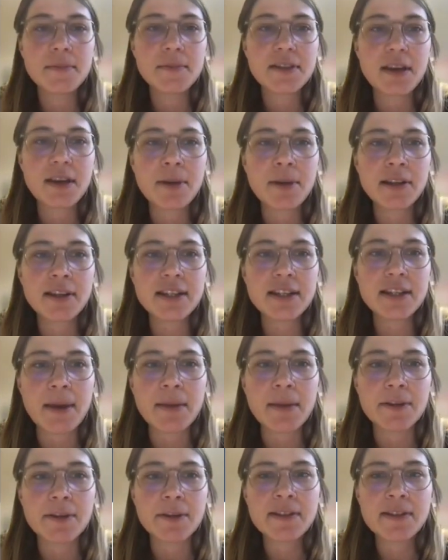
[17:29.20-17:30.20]
So among these
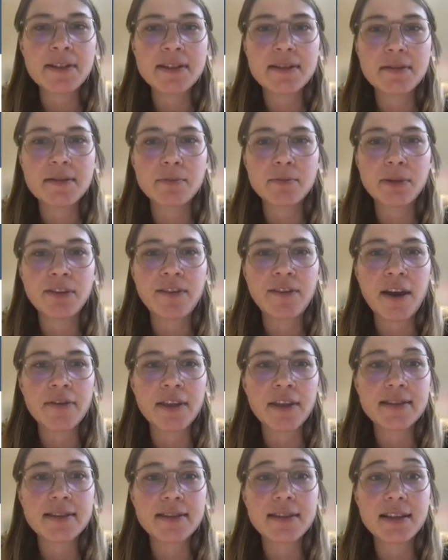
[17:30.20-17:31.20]
papers, we
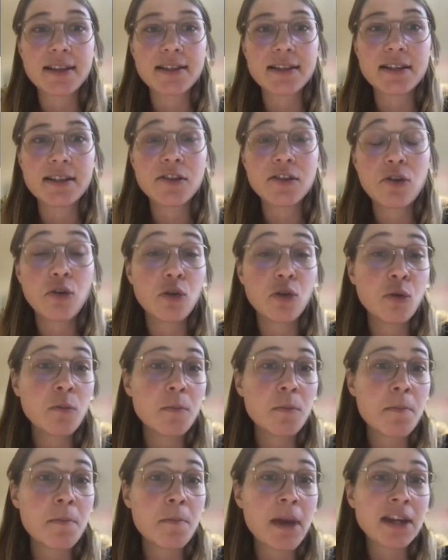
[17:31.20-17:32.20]
found that
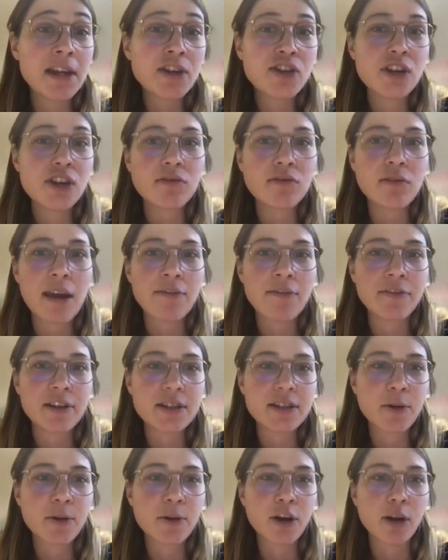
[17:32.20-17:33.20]
62 mentioned or
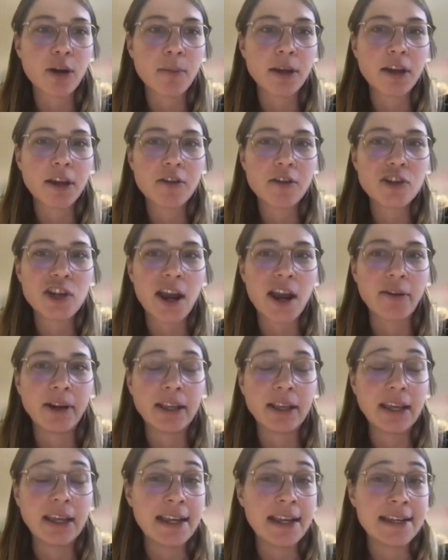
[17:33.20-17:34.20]
referenced programming code
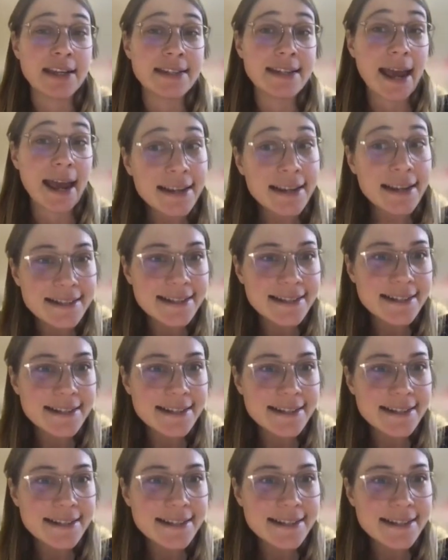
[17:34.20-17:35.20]
sharing in text.
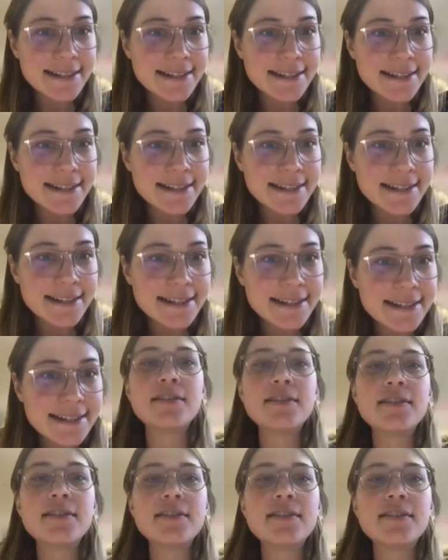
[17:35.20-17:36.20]
And
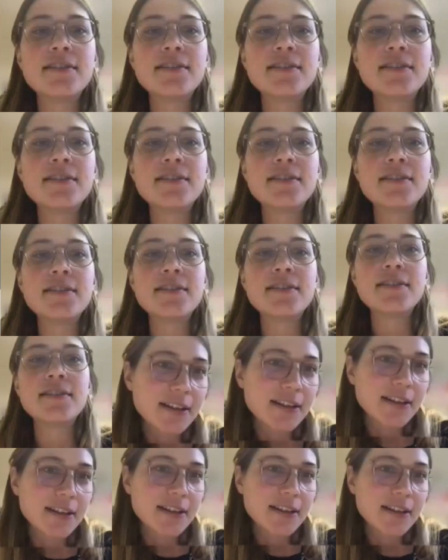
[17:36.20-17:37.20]
when we tried to access the
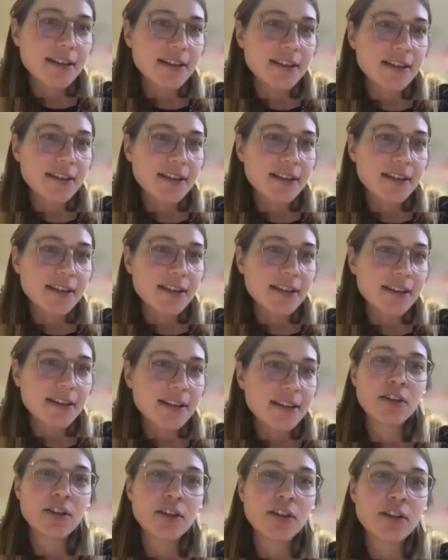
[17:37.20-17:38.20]
code,
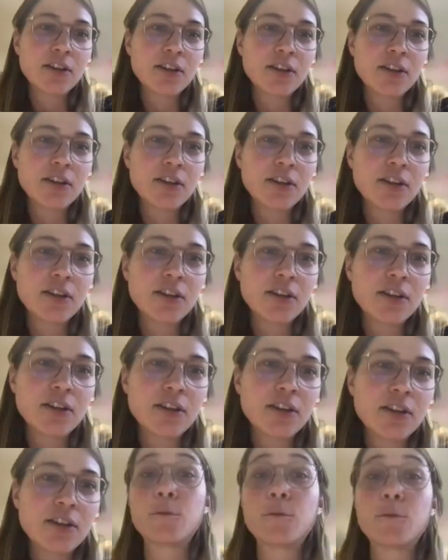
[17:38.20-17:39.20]
we could do that for
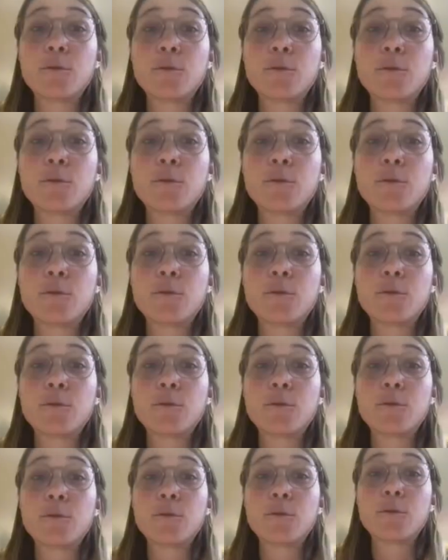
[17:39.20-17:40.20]
48
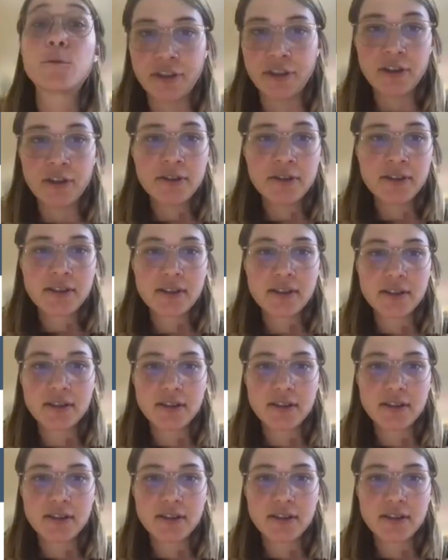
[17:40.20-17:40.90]
of those.